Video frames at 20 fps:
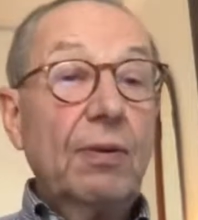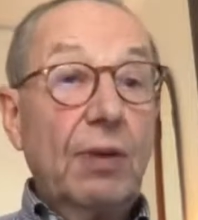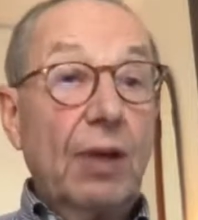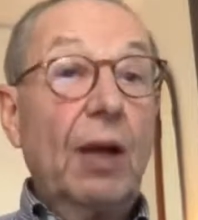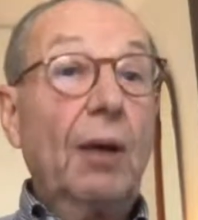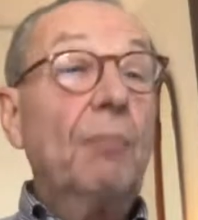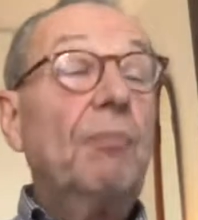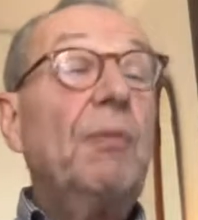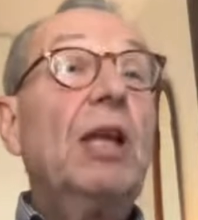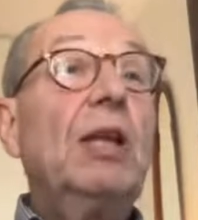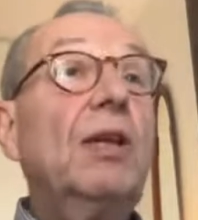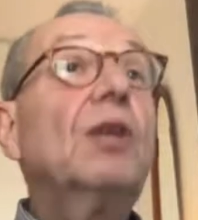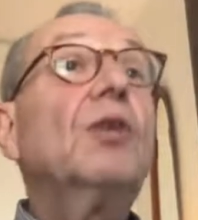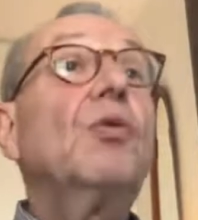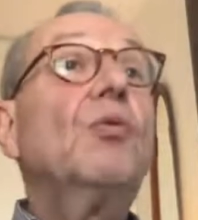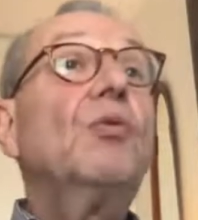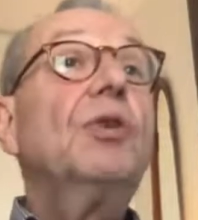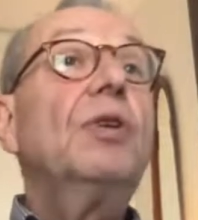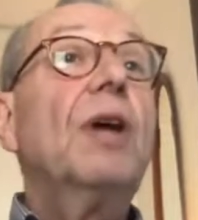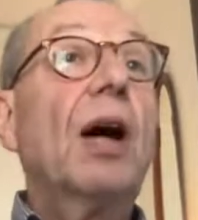There are many
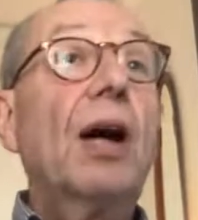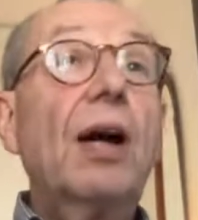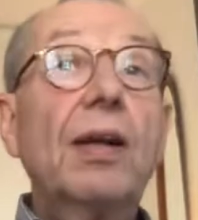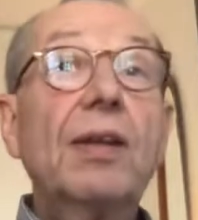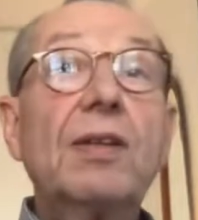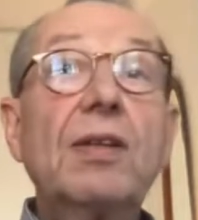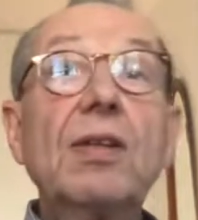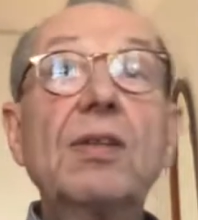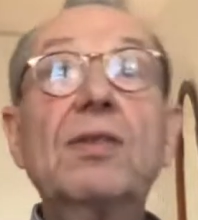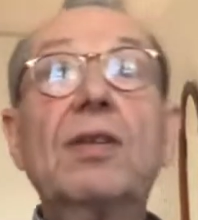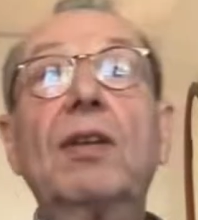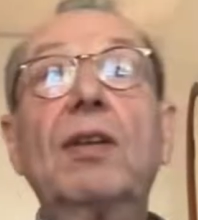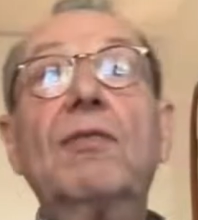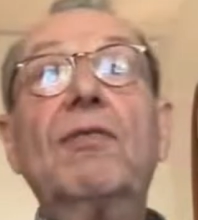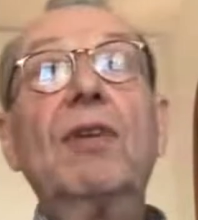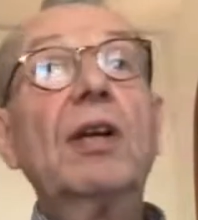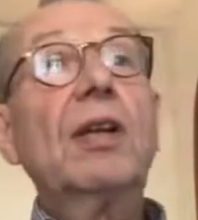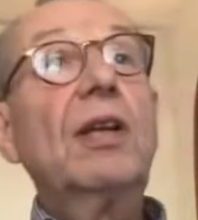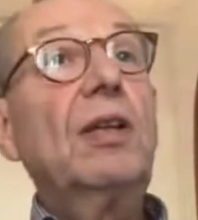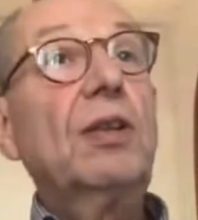good artists and
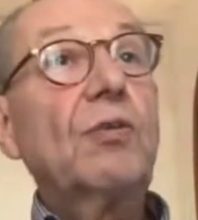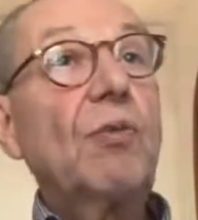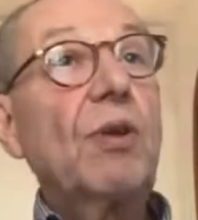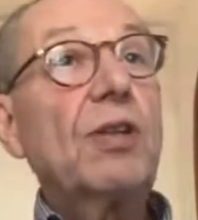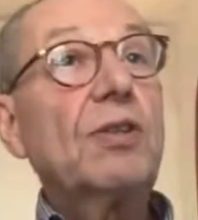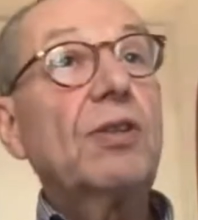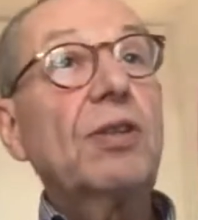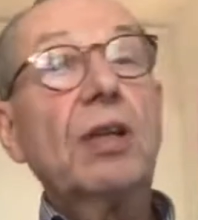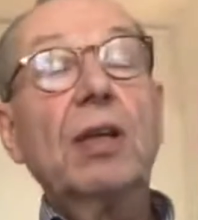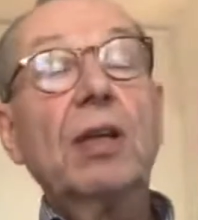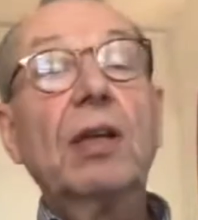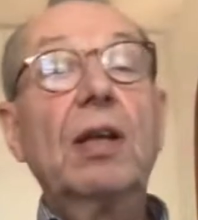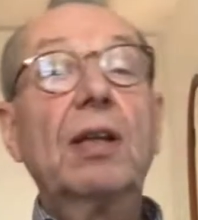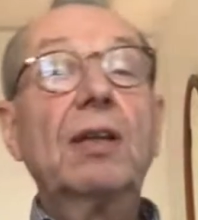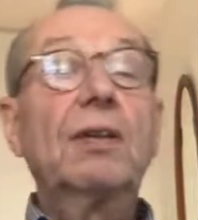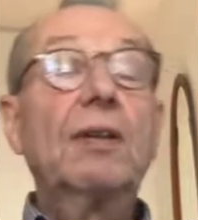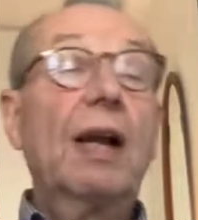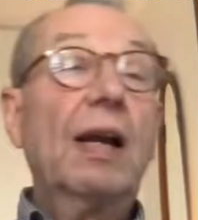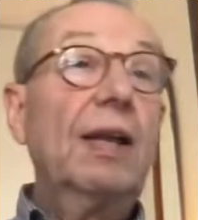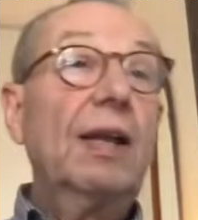very interesting
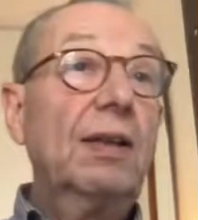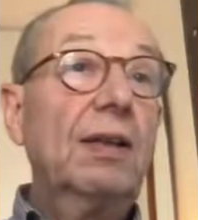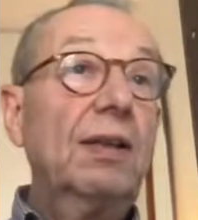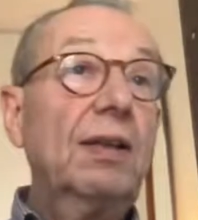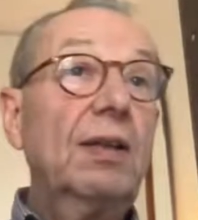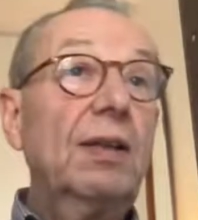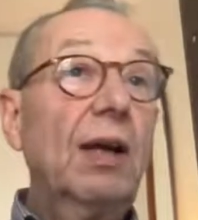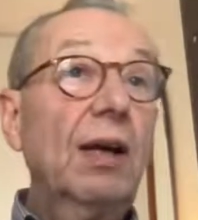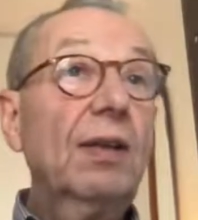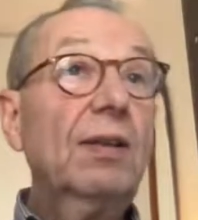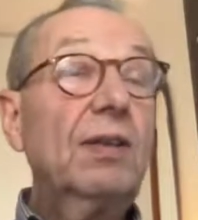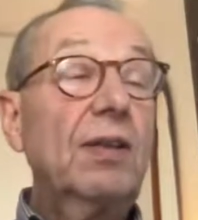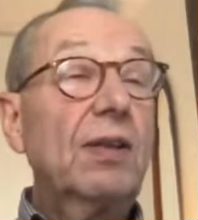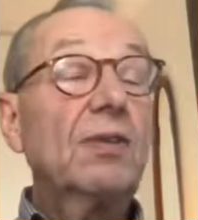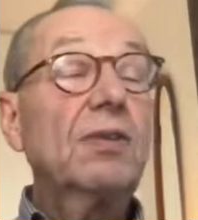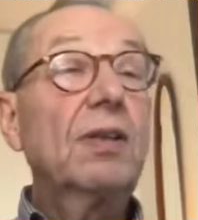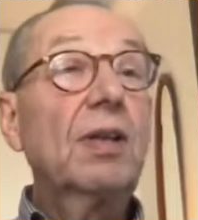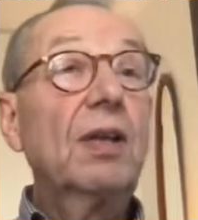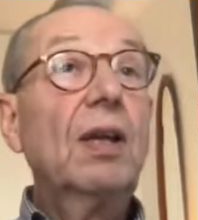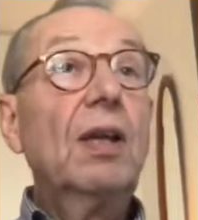and talented
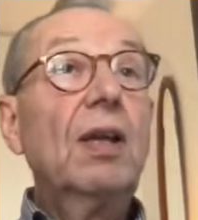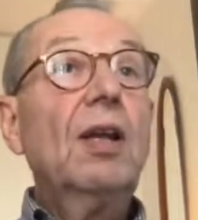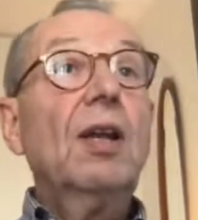artists.